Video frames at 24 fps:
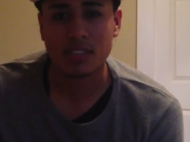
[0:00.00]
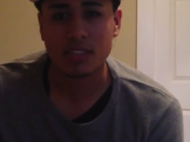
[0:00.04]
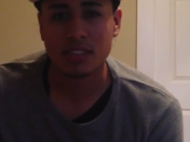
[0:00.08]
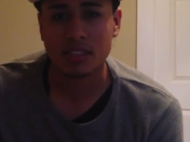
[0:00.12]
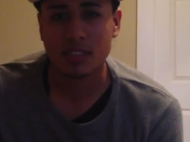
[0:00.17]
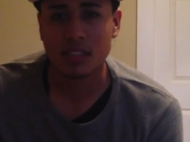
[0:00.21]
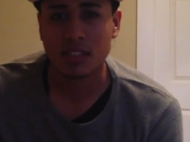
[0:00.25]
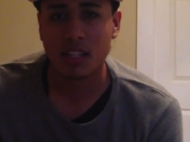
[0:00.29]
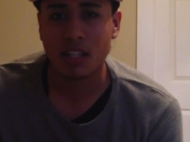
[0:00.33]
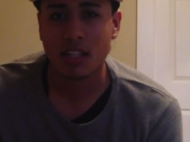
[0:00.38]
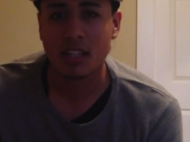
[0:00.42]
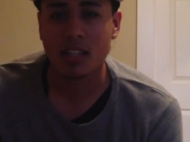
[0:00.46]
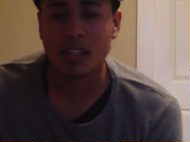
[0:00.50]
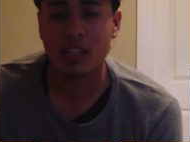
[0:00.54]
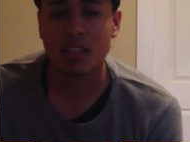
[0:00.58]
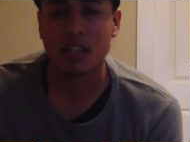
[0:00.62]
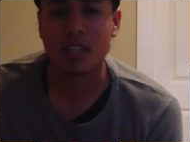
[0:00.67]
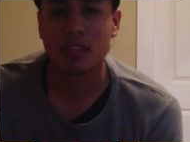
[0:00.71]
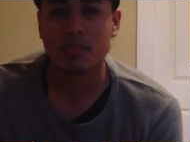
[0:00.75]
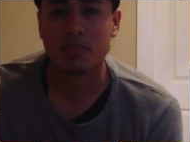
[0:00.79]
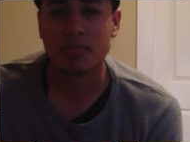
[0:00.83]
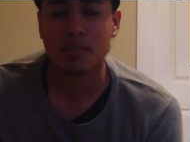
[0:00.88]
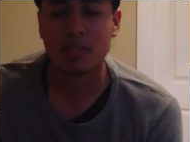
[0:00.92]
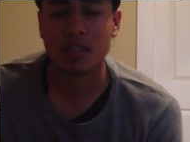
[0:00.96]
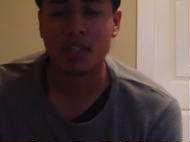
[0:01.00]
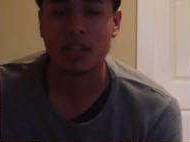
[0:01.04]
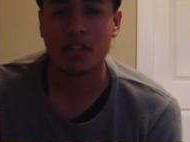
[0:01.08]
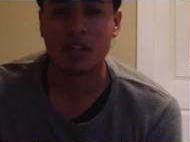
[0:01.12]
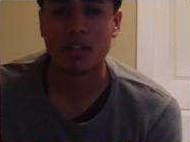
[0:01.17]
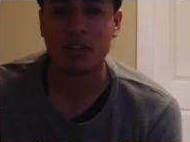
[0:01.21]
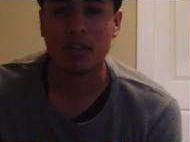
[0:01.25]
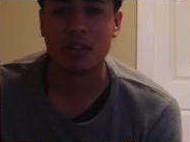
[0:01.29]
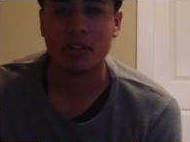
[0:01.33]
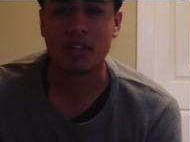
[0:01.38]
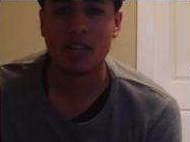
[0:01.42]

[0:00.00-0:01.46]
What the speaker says: Just click the link below,